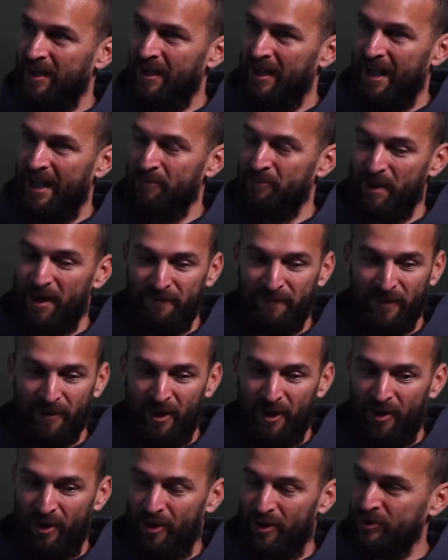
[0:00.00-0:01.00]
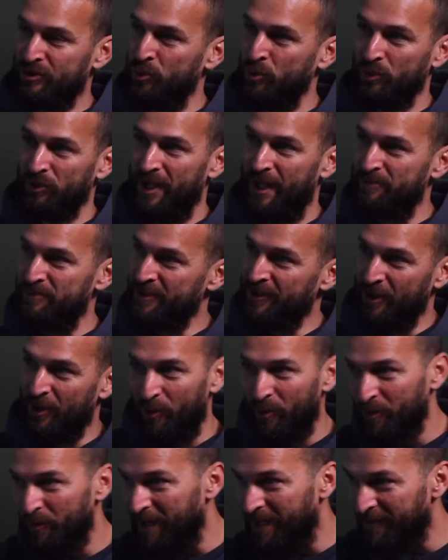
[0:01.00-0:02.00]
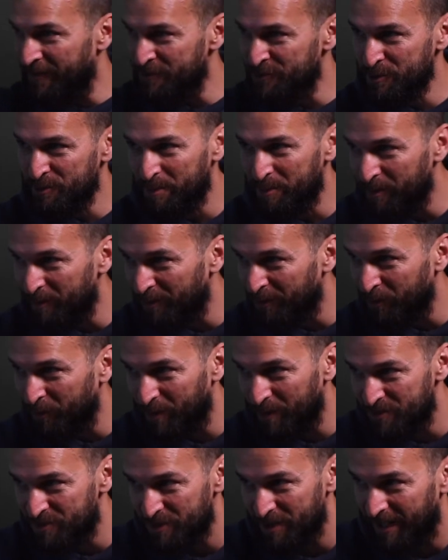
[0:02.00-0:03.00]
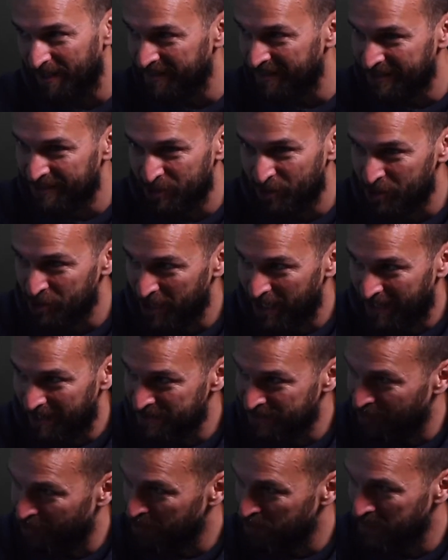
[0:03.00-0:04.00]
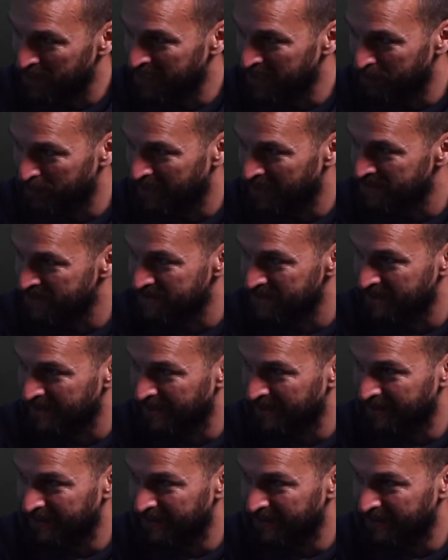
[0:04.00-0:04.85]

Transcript: And Buffalo are tooled up to go all the way to the Super Bowl, according to you. I think Josh Allen's got to be in the mix.